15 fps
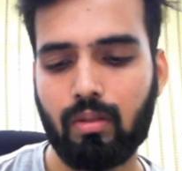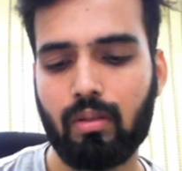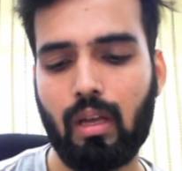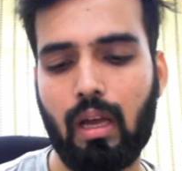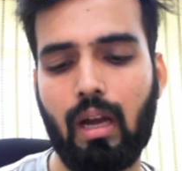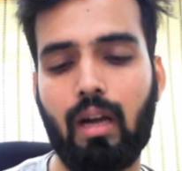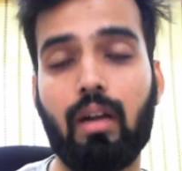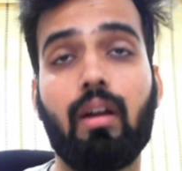
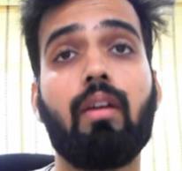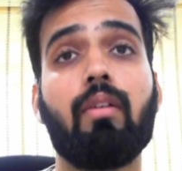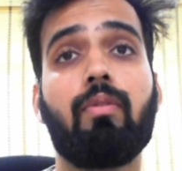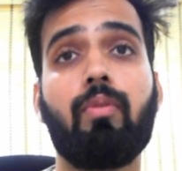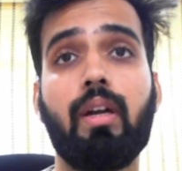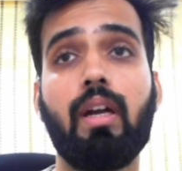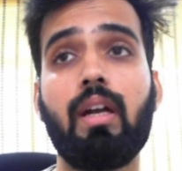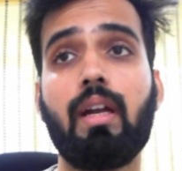And if
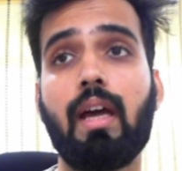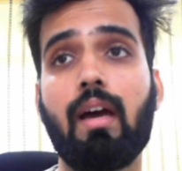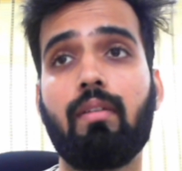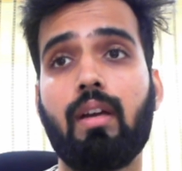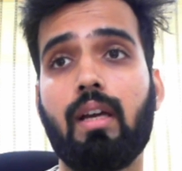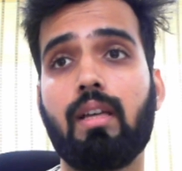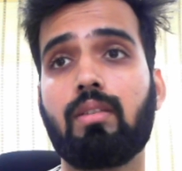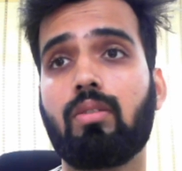we didn't have
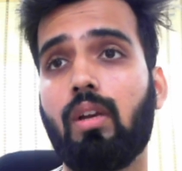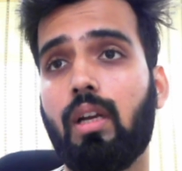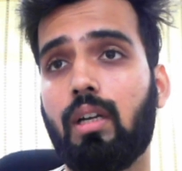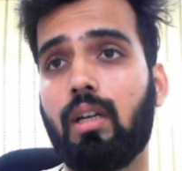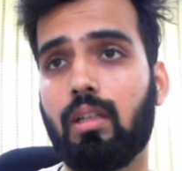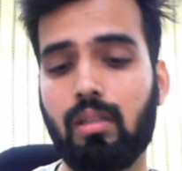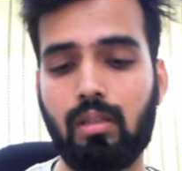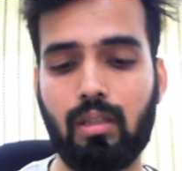an
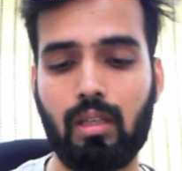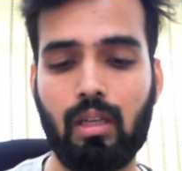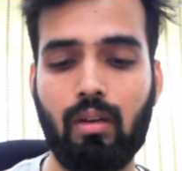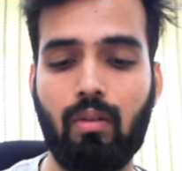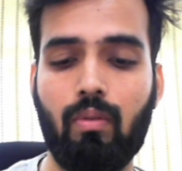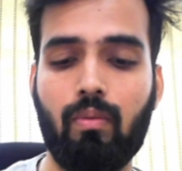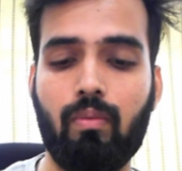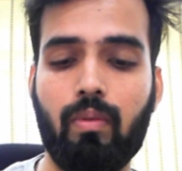isolator,
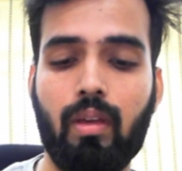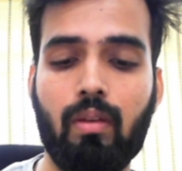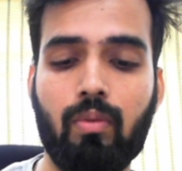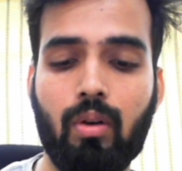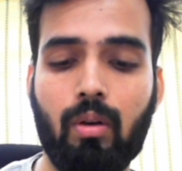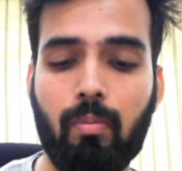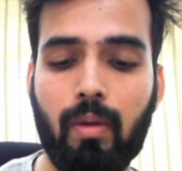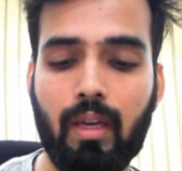then we
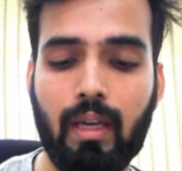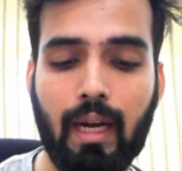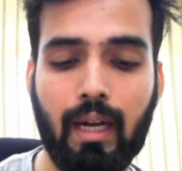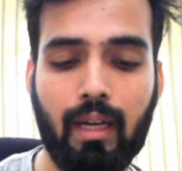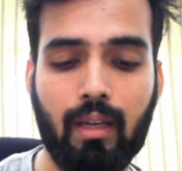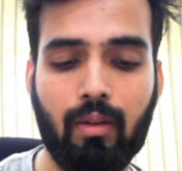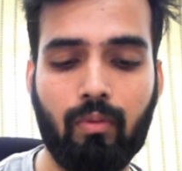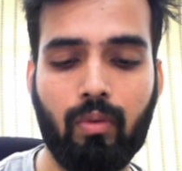would be
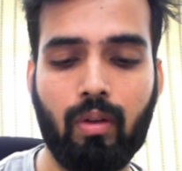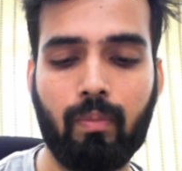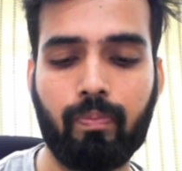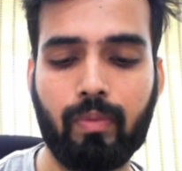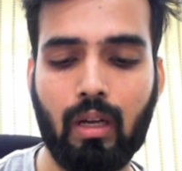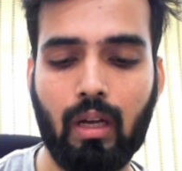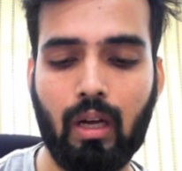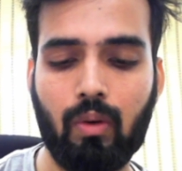getting
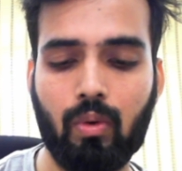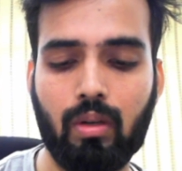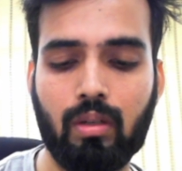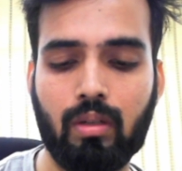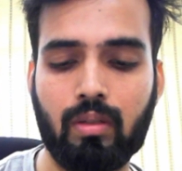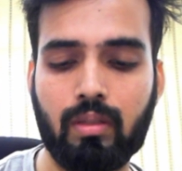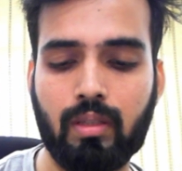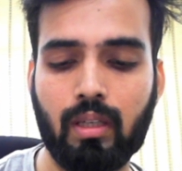
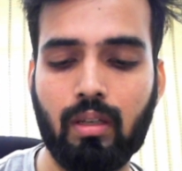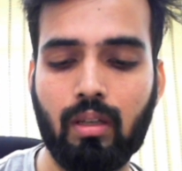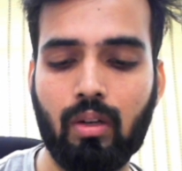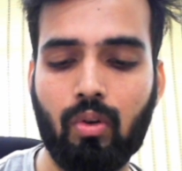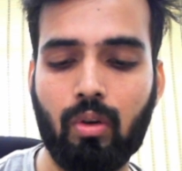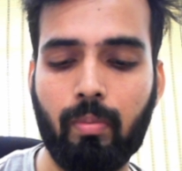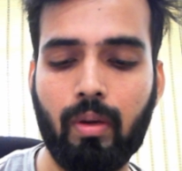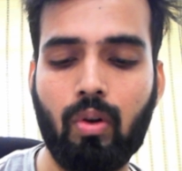our signal
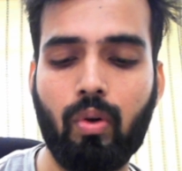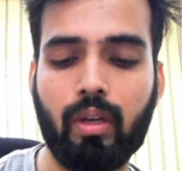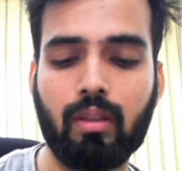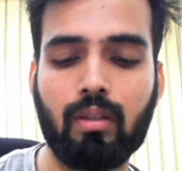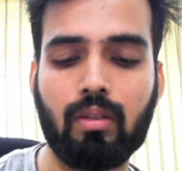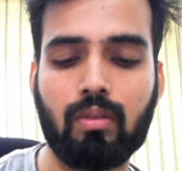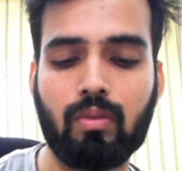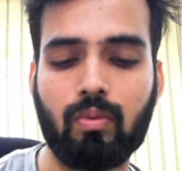could be going
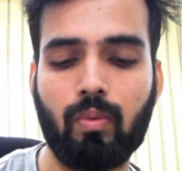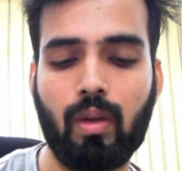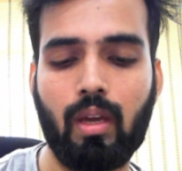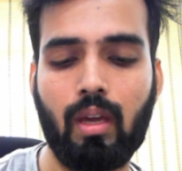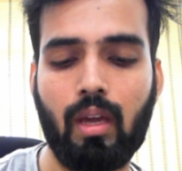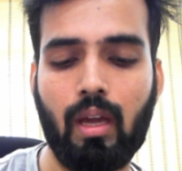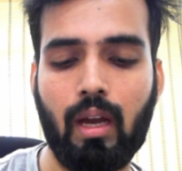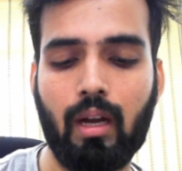this
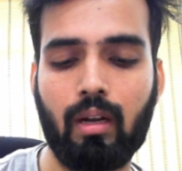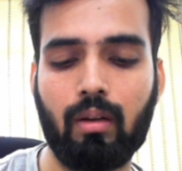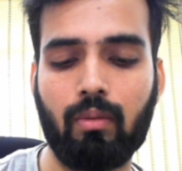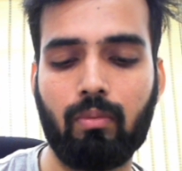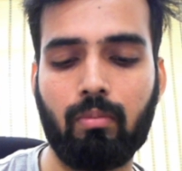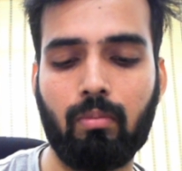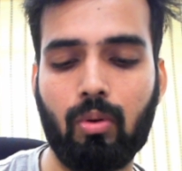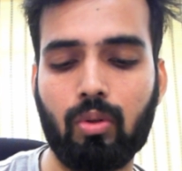way
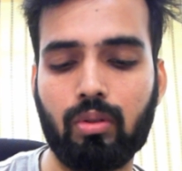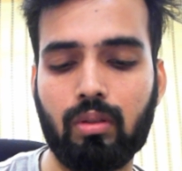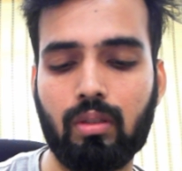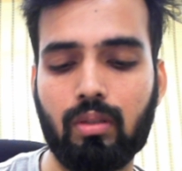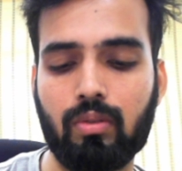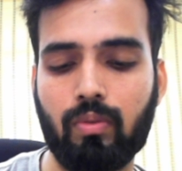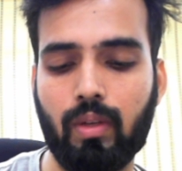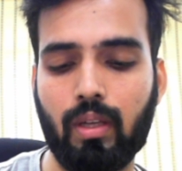and both
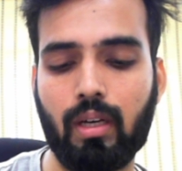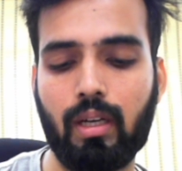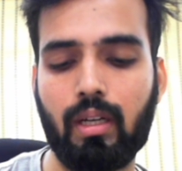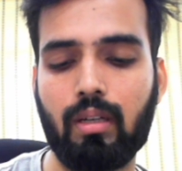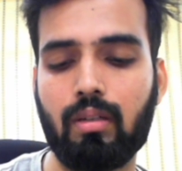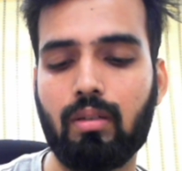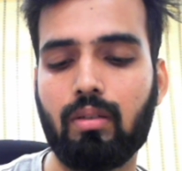this way, right?